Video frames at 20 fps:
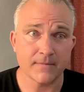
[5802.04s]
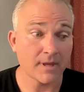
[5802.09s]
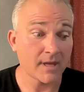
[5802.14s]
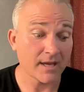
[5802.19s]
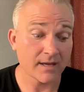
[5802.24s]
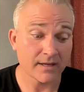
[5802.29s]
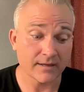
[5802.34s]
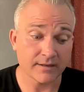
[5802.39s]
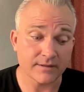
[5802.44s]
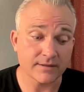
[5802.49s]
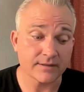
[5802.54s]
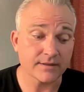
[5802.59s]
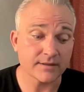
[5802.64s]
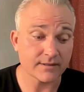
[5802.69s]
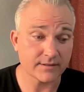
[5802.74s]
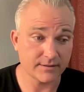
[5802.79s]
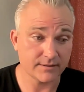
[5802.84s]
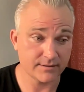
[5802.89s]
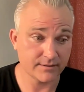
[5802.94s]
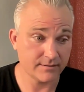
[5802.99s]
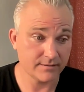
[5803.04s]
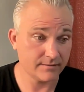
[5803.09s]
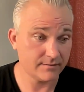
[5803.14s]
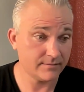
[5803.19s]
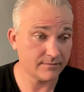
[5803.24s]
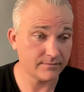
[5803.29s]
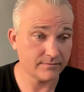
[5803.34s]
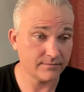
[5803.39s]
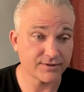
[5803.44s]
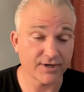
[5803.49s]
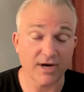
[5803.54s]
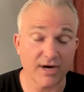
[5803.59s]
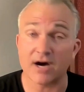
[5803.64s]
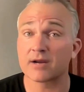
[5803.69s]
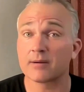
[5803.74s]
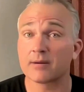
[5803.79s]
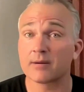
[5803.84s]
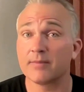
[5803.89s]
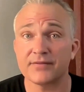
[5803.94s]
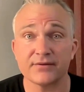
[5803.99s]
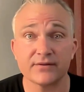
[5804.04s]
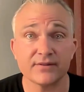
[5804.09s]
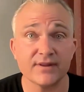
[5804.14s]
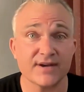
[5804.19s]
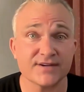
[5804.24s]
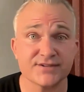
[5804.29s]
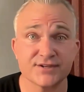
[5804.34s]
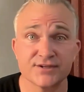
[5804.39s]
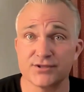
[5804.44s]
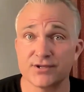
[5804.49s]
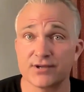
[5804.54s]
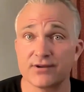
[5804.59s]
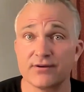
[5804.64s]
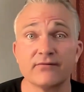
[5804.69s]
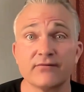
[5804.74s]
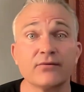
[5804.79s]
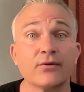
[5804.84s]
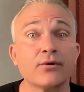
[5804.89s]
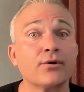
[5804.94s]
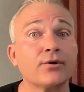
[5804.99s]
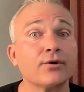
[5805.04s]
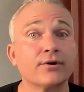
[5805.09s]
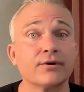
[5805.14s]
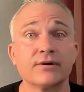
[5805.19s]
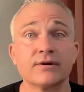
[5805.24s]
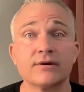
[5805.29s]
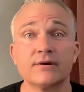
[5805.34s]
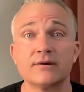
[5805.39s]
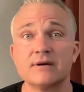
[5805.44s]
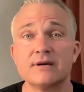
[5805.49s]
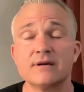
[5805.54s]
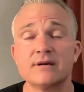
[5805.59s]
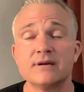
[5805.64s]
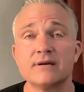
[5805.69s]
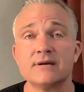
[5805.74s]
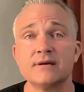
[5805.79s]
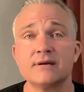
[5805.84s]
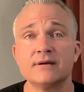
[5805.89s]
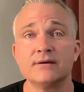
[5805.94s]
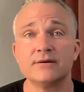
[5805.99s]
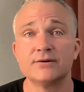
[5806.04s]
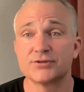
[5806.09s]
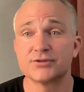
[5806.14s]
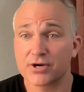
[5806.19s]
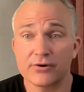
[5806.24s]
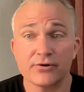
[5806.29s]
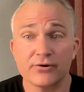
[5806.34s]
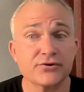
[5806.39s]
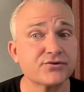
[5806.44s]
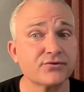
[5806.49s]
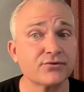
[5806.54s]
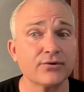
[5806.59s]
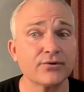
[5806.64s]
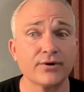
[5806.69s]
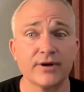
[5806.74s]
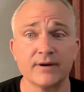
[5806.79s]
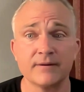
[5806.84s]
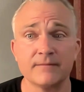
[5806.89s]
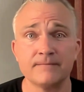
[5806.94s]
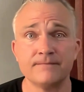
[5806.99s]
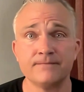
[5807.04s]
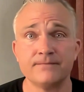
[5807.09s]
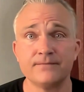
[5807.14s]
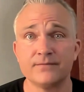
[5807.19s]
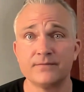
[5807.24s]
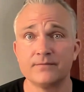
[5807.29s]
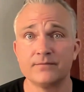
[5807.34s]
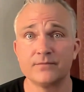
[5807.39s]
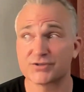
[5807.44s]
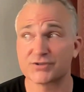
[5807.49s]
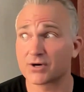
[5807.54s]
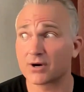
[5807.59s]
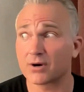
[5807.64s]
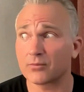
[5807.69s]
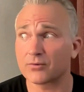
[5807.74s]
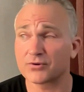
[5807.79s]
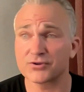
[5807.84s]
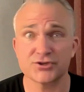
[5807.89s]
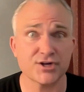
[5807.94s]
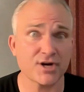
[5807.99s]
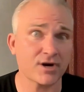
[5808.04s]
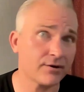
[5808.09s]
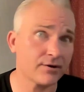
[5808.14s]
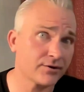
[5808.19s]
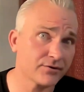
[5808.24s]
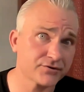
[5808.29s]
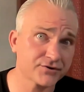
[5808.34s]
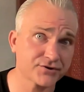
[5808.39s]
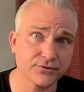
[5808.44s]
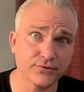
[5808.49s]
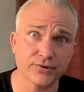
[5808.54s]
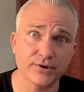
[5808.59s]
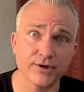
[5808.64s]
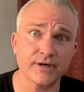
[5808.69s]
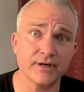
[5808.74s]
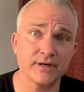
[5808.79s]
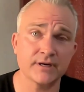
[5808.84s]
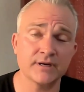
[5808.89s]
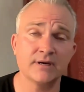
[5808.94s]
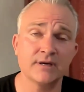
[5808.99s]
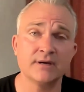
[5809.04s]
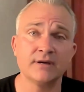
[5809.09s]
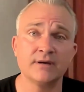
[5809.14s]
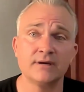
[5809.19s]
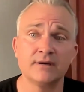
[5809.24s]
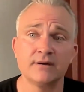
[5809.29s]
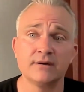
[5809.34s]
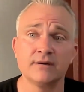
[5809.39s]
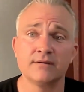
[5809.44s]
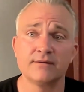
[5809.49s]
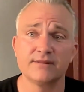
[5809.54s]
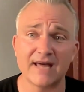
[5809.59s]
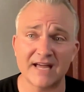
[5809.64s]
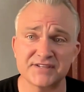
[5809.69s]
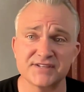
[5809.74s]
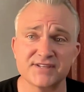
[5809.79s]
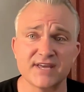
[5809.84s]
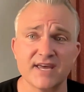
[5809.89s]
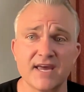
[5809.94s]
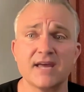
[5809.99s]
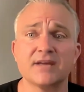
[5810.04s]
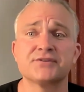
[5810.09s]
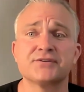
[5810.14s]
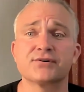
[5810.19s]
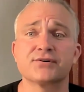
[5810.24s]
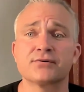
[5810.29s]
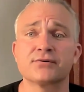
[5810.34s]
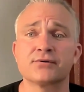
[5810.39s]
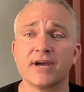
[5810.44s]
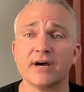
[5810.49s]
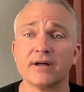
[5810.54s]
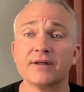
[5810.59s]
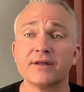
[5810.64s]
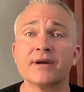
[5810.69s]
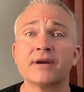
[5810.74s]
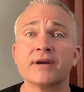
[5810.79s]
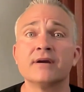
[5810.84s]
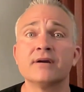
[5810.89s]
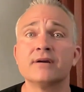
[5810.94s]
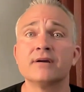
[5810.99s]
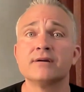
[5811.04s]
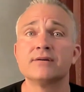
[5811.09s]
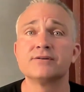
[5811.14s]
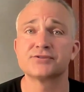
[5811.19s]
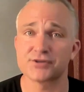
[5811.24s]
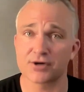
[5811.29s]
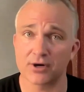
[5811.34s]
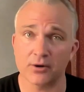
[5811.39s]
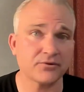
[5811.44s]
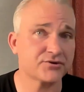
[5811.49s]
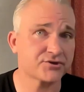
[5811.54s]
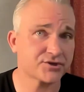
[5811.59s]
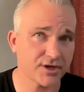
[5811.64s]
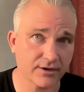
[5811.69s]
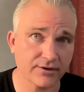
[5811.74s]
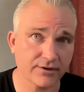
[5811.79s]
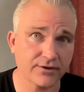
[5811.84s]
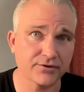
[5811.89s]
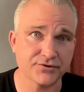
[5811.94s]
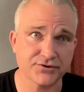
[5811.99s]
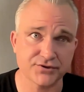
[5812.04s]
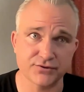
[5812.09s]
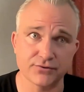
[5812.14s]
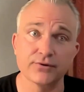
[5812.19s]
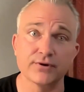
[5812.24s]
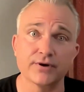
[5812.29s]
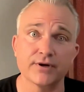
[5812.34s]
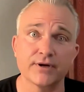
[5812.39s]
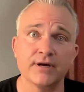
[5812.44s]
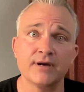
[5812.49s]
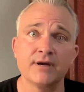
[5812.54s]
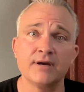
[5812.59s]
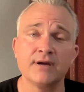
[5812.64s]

and talk about the lessons that you've learned. Share your story. Start with sharing your story. That's the answer, Kelly. Start with sharing your story.